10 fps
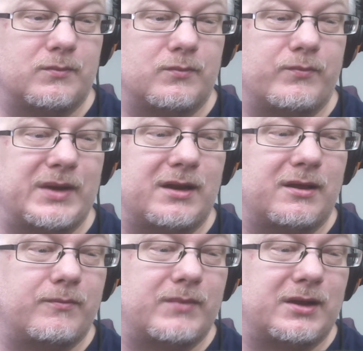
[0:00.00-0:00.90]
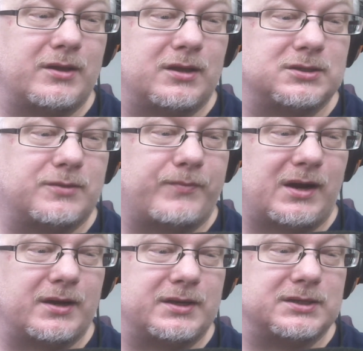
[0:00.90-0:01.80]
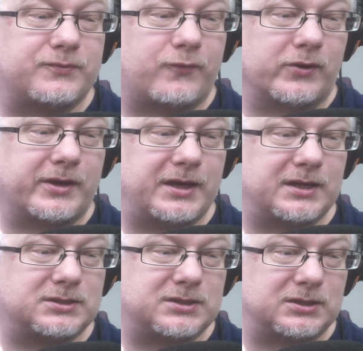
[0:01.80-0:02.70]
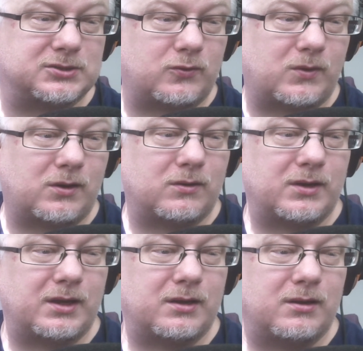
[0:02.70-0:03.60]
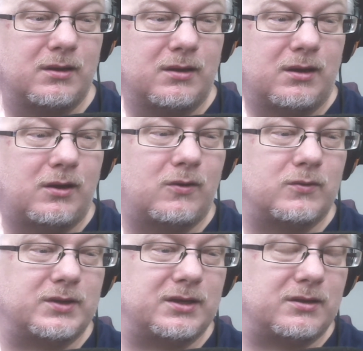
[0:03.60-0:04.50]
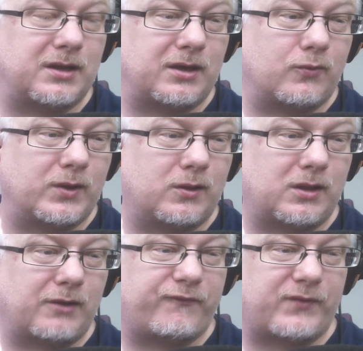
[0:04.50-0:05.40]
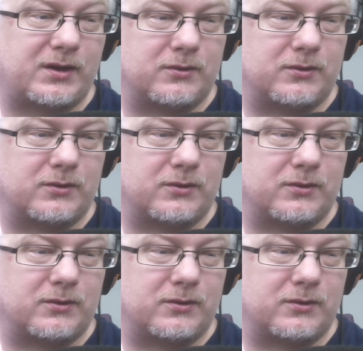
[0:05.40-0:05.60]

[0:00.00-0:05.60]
many just buy this for kids and so on, and they will have fun